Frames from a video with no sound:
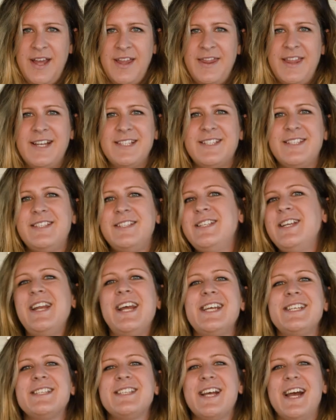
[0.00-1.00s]
That's
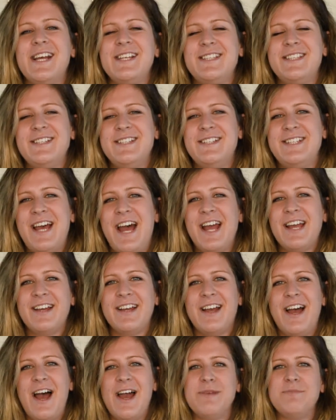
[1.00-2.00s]
today's Science and Tech.
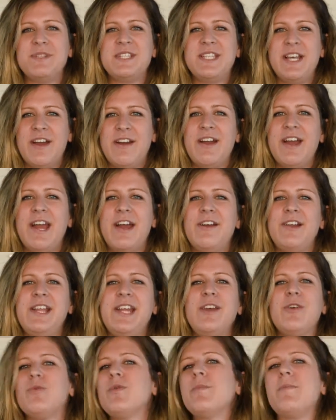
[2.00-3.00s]
I'm Sarah
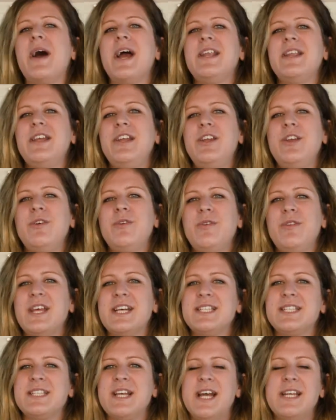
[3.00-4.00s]
Aerni, reminding you
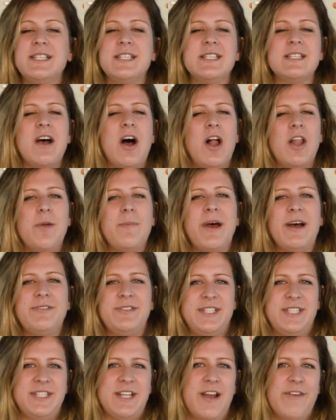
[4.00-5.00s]
that science is all about
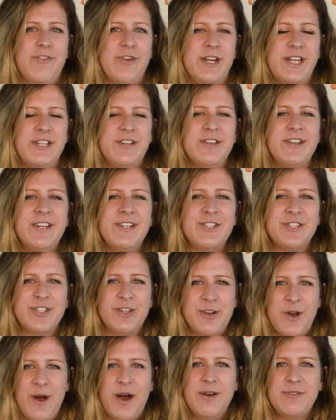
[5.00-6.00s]
discovery. So
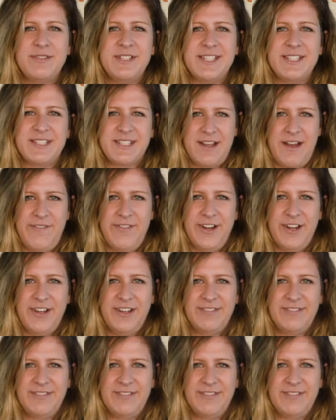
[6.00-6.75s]
go out and discover.